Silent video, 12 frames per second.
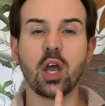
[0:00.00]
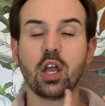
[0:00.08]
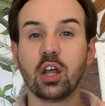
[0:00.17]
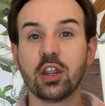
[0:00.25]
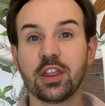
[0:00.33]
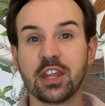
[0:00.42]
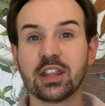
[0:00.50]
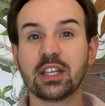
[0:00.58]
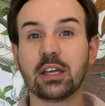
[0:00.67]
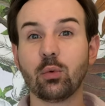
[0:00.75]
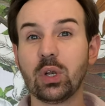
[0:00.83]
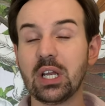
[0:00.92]
Another thing
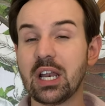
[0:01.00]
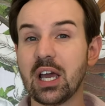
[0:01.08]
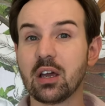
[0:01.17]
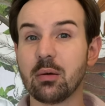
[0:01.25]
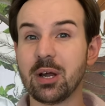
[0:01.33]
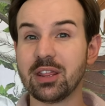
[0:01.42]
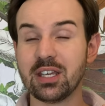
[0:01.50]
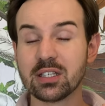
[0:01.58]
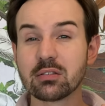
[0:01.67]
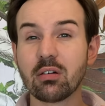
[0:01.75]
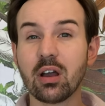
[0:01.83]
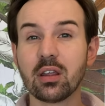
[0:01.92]
that I really like about
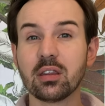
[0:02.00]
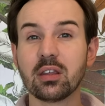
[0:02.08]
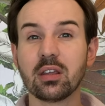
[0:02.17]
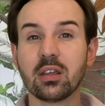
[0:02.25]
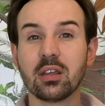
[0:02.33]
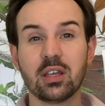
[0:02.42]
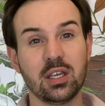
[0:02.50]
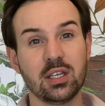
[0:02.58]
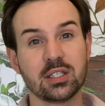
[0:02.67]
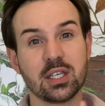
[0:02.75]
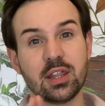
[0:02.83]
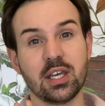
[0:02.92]
this one
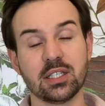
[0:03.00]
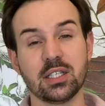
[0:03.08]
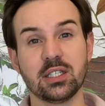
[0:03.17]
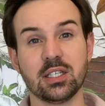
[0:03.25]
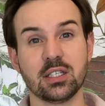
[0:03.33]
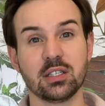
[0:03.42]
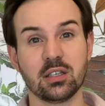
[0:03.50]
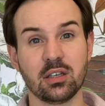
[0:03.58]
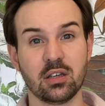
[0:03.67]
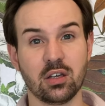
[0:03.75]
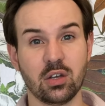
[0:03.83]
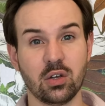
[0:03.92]
is that it is
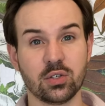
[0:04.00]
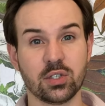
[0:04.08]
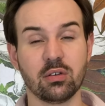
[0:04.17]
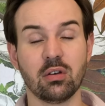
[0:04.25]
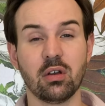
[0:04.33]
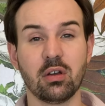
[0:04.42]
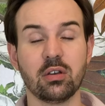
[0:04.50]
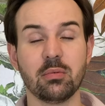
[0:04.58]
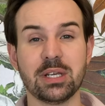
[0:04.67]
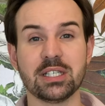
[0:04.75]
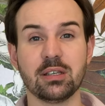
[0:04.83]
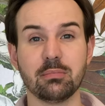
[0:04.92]
also an
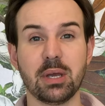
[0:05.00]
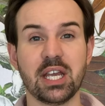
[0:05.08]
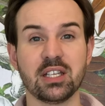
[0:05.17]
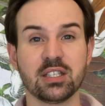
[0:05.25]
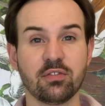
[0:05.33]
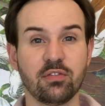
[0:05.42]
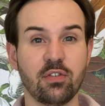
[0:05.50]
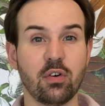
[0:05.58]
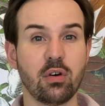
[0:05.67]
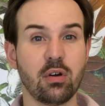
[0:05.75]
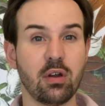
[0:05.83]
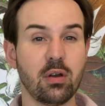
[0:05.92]
amazing base
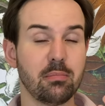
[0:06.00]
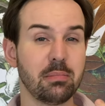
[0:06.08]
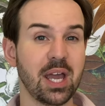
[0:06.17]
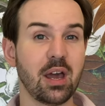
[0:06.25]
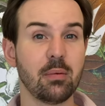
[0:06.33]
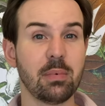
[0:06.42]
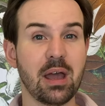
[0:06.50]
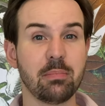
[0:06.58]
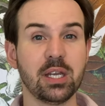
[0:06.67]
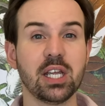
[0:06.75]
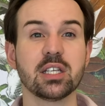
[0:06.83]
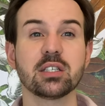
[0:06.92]
for uh, makeup
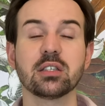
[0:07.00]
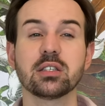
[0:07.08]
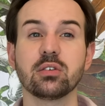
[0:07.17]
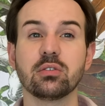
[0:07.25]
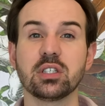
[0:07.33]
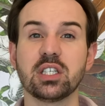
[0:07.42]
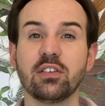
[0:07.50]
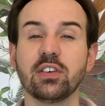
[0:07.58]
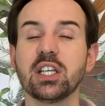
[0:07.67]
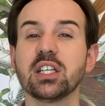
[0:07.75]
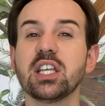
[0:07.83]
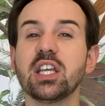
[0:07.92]
application. So
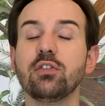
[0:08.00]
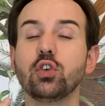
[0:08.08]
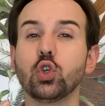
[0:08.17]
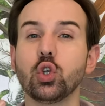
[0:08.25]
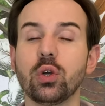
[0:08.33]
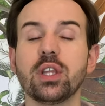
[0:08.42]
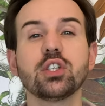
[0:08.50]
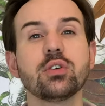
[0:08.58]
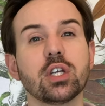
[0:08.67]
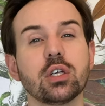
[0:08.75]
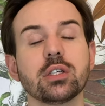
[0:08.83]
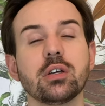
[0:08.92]
definitely, if you know that
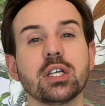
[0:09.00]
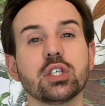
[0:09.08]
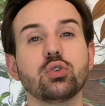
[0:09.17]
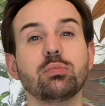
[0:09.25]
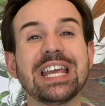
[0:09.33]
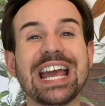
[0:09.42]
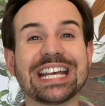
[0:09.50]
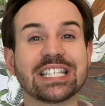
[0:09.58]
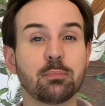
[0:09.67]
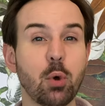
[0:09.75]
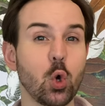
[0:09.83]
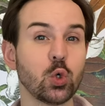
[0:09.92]
you're not going to be
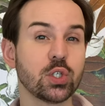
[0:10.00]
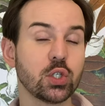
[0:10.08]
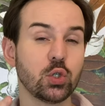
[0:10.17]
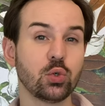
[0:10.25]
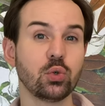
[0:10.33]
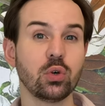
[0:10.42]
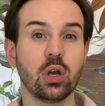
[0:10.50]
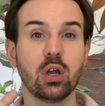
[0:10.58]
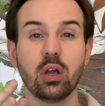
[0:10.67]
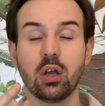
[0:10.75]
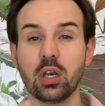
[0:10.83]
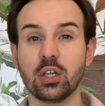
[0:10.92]
exposed to
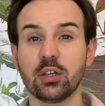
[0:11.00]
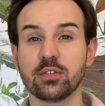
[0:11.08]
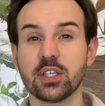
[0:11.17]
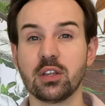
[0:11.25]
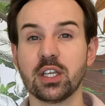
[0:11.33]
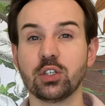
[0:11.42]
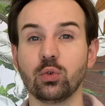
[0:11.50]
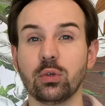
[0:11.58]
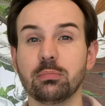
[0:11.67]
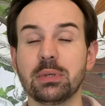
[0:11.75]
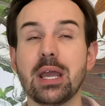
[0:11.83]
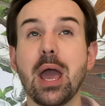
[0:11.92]
uh, a lot of sun, that you
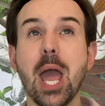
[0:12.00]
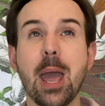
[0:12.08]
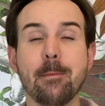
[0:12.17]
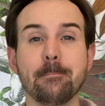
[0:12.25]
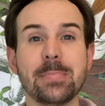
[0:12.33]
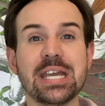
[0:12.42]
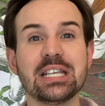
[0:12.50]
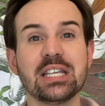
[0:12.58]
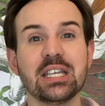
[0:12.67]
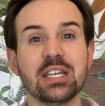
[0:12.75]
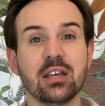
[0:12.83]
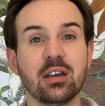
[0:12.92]
will be
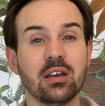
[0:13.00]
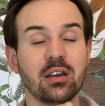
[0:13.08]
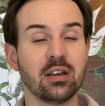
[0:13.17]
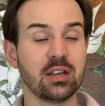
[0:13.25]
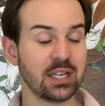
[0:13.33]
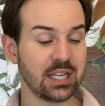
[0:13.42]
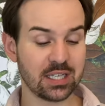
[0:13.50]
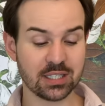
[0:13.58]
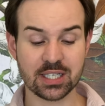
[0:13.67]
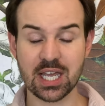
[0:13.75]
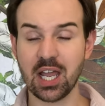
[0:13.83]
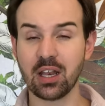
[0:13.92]
mainly uh,
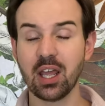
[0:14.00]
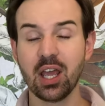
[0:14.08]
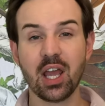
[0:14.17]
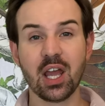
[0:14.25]
inside,